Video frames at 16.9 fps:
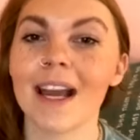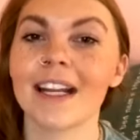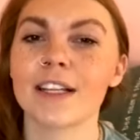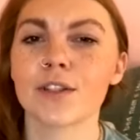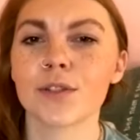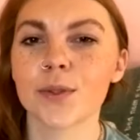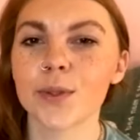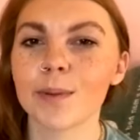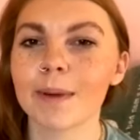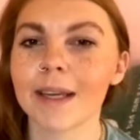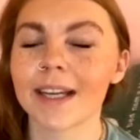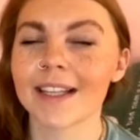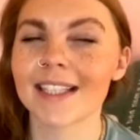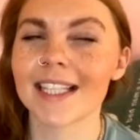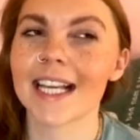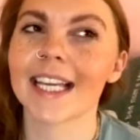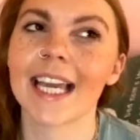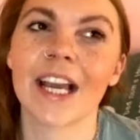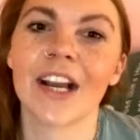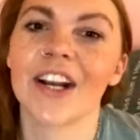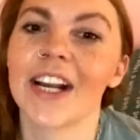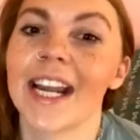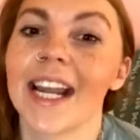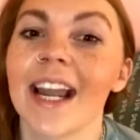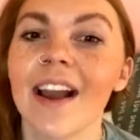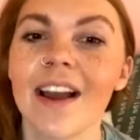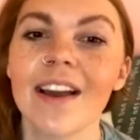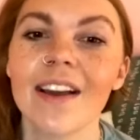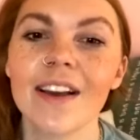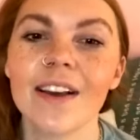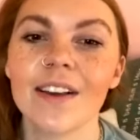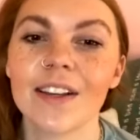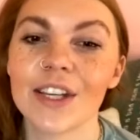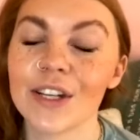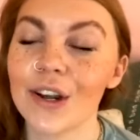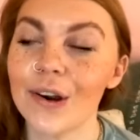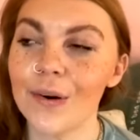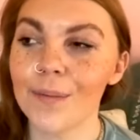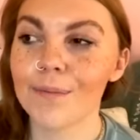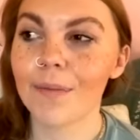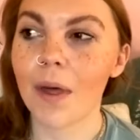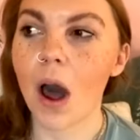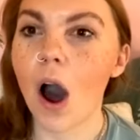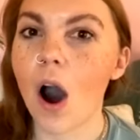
and it's cool because they carry, you know,